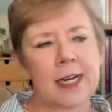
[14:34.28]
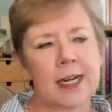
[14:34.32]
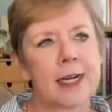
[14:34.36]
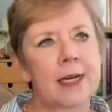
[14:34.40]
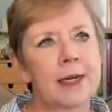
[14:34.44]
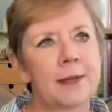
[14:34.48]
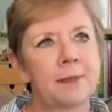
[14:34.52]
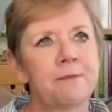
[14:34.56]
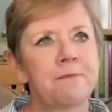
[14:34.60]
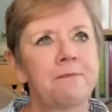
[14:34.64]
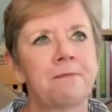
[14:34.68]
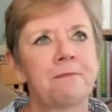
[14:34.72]

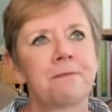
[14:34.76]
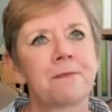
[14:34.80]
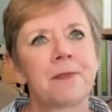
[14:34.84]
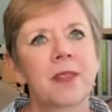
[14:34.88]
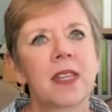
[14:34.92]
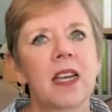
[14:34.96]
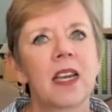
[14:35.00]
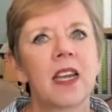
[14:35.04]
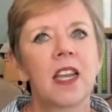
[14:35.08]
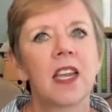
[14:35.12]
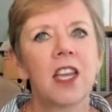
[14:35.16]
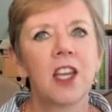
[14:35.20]
um,
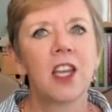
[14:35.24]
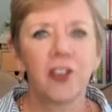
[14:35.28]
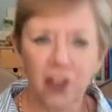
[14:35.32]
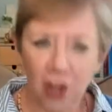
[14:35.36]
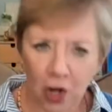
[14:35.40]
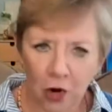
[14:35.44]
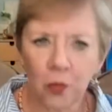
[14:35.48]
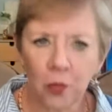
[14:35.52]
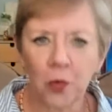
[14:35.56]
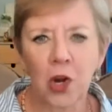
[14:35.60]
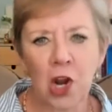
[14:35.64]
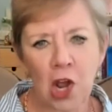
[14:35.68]
you
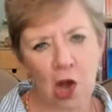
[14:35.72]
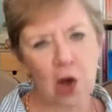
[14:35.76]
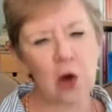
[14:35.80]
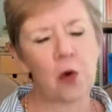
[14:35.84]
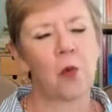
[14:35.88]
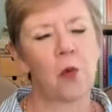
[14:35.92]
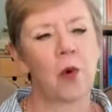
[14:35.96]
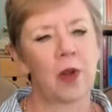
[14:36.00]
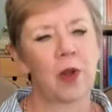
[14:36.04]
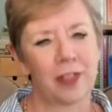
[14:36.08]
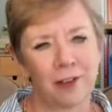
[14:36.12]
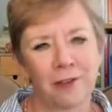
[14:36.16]
don't
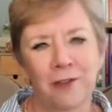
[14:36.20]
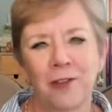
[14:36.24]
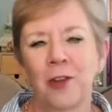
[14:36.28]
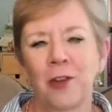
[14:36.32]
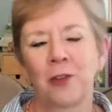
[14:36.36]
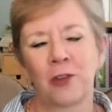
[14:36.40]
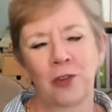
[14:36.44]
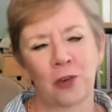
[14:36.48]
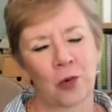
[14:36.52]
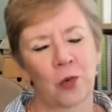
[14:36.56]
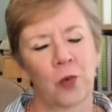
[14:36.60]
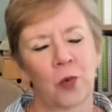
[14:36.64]
know what the
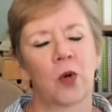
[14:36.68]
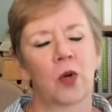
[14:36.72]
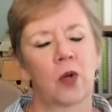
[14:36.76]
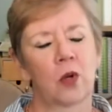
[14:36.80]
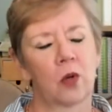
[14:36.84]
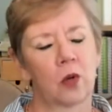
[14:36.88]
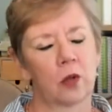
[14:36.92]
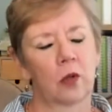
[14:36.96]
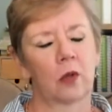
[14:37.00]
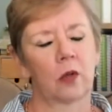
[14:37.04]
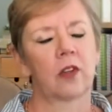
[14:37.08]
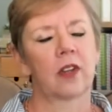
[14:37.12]
future will
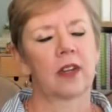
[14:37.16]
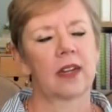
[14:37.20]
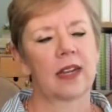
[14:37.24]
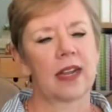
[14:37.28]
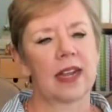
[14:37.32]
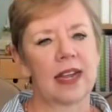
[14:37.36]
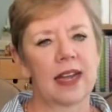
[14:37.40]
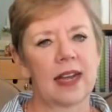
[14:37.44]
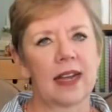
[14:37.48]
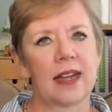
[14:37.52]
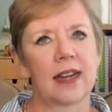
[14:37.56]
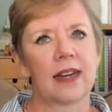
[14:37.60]
hold.
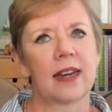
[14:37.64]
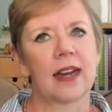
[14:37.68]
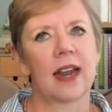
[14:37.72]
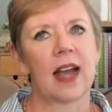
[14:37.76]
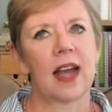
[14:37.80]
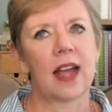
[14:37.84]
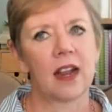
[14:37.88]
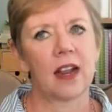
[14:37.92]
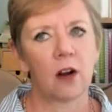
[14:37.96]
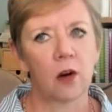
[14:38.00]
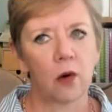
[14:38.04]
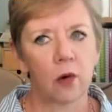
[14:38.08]
And
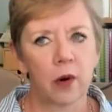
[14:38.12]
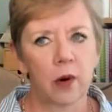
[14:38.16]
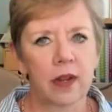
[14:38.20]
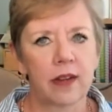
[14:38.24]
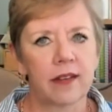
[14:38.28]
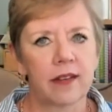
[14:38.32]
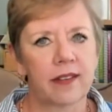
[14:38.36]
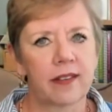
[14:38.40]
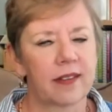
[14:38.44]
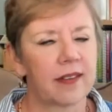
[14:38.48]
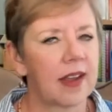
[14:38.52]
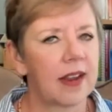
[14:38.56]
I
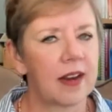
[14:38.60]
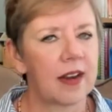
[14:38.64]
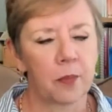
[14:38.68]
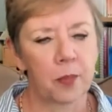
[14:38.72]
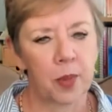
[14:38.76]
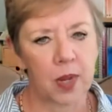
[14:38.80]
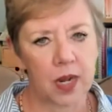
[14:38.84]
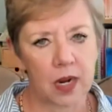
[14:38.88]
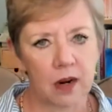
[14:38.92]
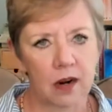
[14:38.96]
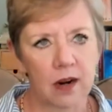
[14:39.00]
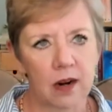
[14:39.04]
always say to
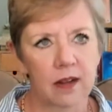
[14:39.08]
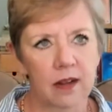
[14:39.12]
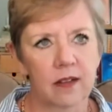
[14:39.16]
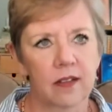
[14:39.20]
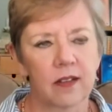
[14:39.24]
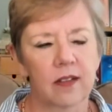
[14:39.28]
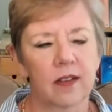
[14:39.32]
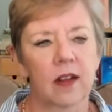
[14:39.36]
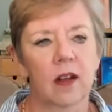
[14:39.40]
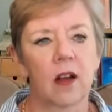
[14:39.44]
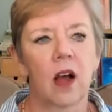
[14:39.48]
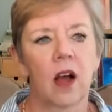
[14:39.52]

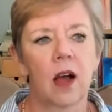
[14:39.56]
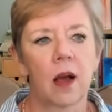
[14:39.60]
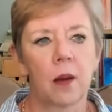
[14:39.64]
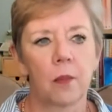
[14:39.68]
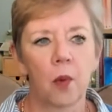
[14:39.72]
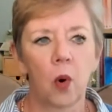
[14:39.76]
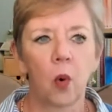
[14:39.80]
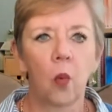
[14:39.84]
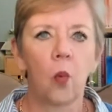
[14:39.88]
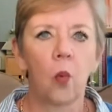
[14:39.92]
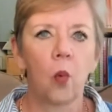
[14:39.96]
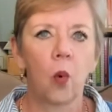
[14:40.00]
parents,
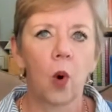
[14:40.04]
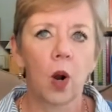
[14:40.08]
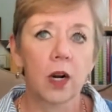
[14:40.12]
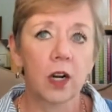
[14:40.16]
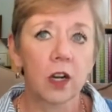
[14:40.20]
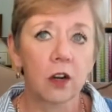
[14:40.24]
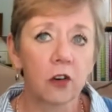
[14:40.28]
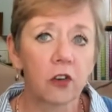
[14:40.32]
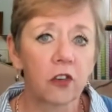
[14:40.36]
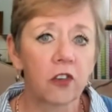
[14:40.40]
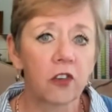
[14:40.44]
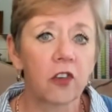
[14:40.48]
um, what
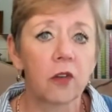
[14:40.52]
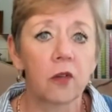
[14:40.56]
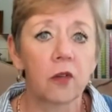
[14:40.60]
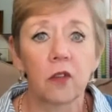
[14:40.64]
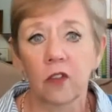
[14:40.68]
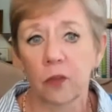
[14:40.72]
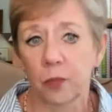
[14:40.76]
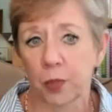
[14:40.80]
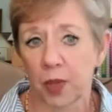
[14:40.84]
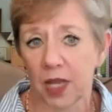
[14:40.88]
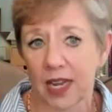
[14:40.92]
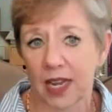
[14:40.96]
are your
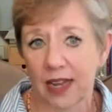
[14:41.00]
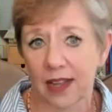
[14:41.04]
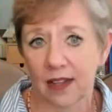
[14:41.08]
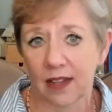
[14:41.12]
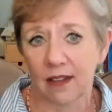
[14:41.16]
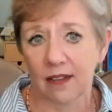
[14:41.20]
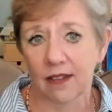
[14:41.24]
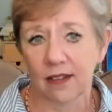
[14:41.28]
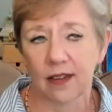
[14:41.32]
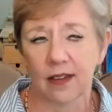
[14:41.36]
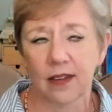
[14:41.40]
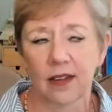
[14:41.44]
students'
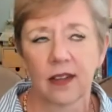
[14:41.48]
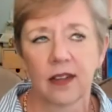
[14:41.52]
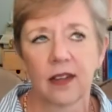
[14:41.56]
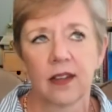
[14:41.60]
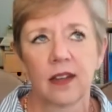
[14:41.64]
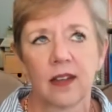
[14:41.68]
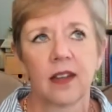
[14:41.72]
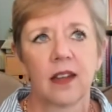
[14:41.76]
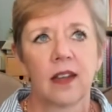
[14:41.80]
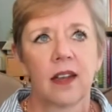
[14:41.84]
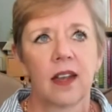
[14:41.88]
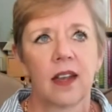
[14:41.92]
plans?
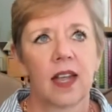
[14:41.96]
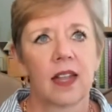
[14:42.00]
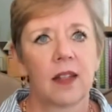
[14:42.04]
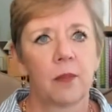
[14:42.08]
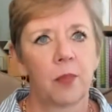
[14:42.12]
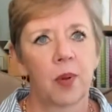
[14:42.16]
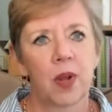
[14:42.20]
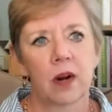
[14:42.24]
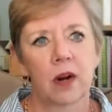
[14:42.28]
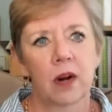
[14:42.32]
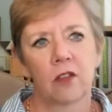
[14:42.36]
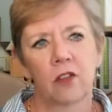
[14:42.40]

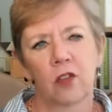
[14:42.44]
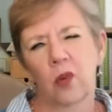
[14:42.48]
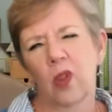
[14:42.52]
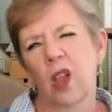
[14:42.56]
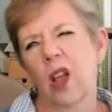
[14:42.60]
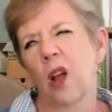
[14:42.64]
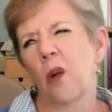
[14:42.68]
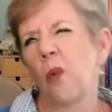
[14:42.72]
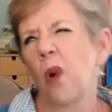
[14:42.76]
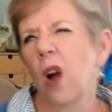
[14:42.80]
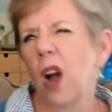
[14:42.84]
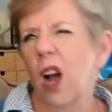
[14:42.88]
And parents are
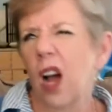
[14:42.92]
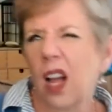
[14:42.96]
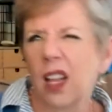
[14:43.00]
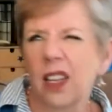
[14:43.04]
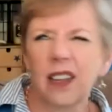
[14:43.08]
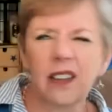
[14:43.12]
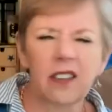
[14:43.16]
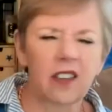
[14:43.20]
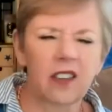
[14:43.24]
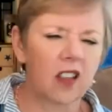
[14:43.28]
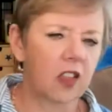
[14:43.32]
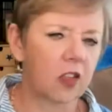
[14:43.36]
like,
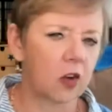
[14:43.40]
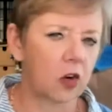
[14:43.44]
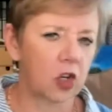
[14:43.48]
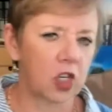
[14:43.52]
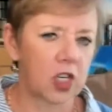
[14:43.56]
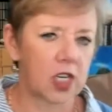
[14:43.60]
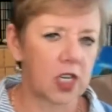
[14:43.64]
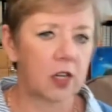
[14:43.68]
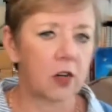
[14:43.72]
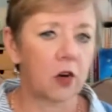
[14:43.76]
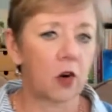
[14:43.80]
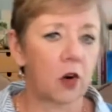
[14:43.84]
well, he's a
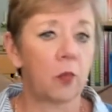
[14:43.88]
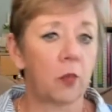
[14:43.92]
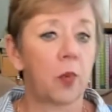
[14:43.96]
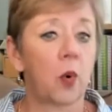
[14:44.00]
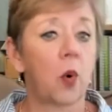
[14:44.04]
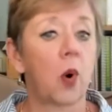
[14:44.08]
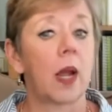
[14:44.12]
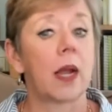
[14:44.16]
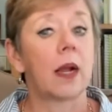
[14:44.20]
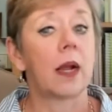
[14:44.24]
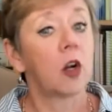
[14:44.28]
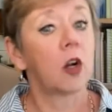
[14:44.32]
13 year old
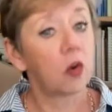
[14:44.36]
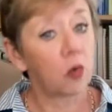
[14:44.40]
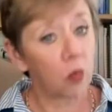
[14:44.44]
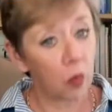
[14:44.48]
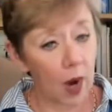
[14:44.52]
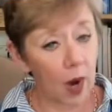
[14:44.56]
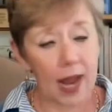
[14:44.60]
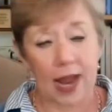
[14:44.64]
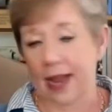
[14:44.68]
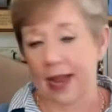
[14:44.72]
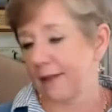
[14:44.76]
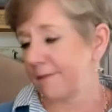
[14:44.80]
boy.
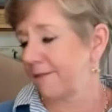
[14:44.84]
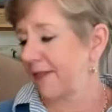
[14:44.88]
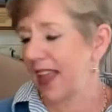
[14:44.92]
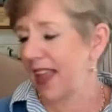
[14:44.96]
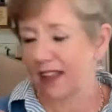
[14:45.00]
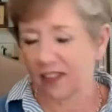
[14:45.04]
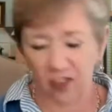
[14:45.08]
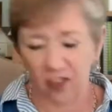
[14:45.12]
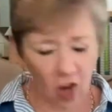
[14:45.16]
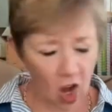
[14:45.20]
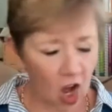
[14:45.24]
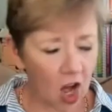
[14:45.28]
Great,
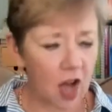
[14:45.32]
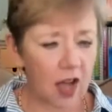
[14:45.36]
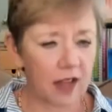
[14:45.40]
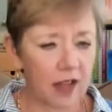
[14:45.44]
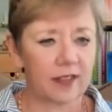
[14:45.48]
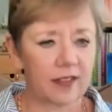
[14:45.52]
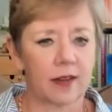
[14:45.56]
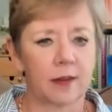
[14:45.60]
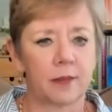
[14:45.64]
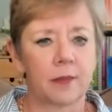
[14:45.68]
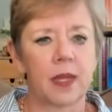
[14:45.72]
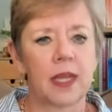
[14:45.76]
that's
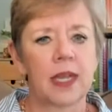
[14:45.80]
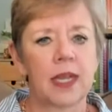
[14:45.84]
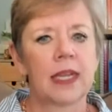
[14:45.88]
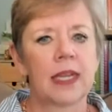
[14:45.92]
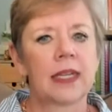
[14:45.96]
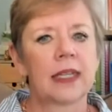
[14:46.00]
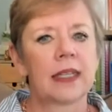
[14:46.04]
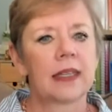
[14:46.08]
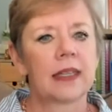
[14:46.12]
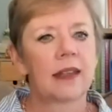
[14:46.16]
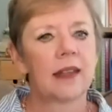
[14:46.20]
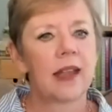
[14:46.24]
awesome.
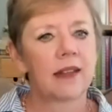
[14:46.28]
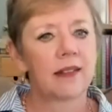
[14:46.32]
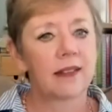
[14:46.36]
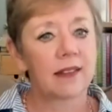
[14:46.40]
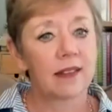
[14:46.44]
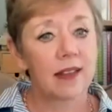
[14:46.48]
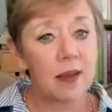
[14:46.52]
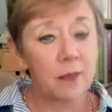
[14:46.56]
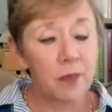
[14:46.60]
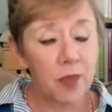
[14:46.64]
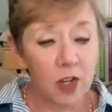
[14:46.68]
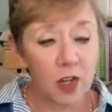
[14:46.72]

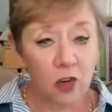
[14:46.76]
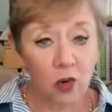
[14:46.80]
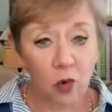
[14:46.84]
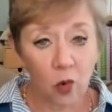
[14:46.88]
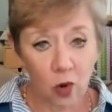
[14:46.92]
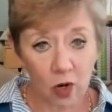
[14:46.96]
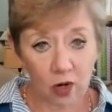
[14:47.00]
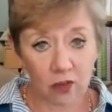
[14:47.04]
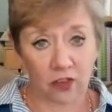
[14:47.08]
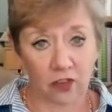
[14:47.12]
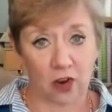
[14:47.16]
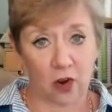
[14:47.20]
Let's keep the
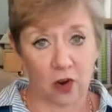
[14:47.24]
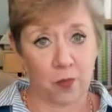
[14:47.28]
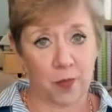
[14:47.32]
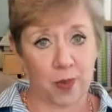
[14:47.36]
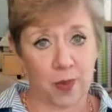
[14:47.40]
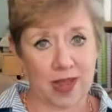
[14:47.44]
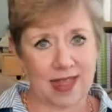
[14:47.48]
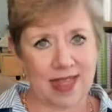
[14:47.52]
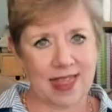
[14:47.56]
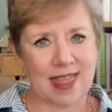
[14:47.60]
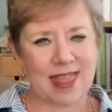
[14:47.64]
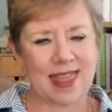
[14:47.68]
doors
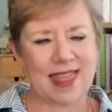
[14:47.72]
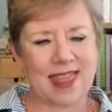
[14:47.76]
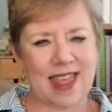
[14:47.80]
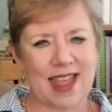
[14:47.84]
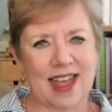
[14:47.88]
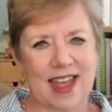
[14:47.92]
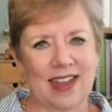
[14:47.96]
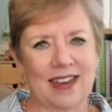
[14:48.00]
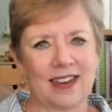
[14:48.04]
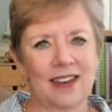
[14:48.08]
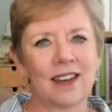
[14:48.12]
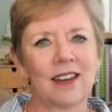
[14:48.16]
open
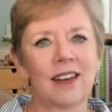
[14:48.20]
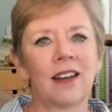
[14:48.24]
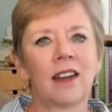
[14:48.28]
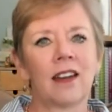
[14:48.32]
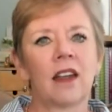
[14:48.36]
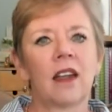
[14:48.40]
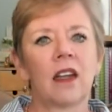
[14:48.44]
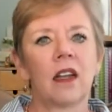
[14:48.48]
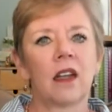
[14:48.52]
then,